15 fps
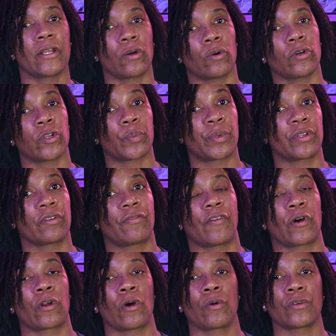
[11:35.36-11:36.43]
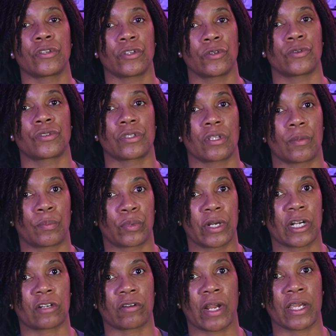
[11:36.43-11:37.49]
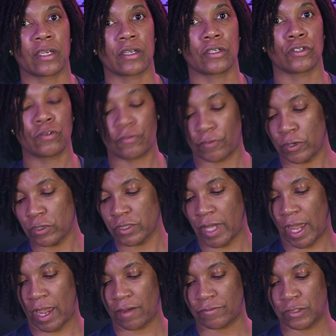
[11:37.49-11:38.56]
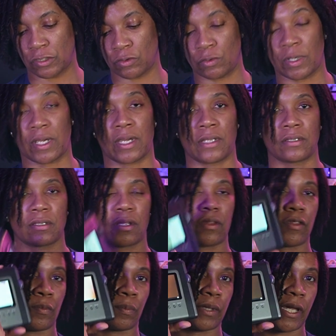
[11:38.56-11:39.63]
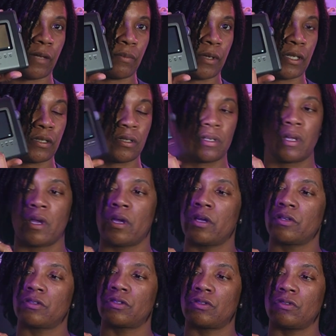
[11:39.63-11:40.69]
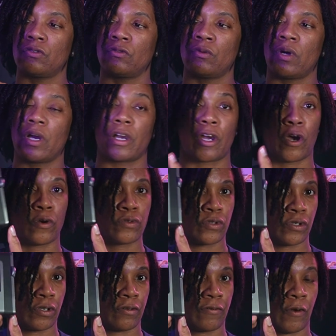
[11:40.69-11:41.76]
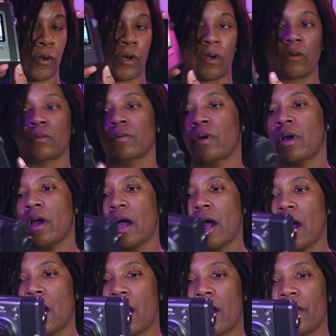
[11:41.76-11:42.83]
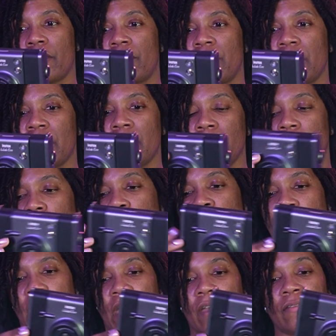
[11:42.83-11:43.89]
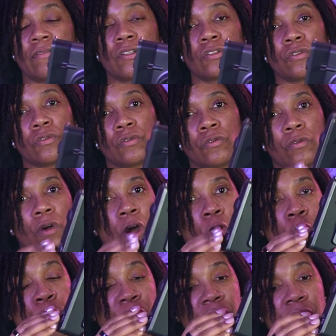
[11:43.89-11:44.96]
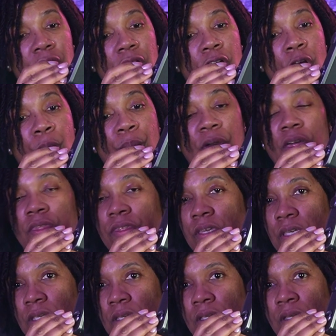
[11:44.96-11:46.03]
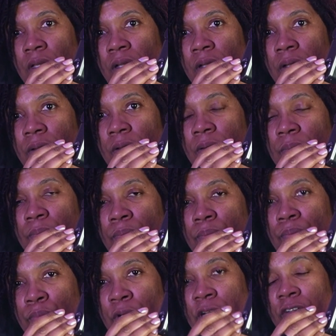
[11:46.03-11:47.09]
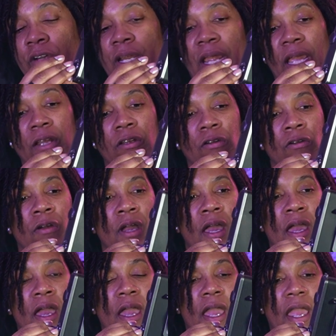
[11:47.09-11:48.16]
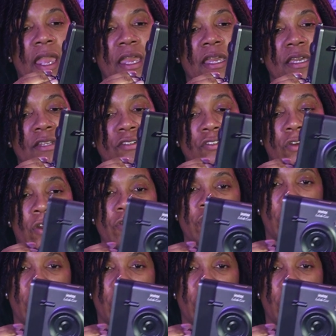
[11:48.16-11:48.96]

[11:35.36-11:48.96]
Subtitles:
In order to print the photo using the print crank, you first have to hit the play button to go to your photo. Then you have to open up the print crank handle and start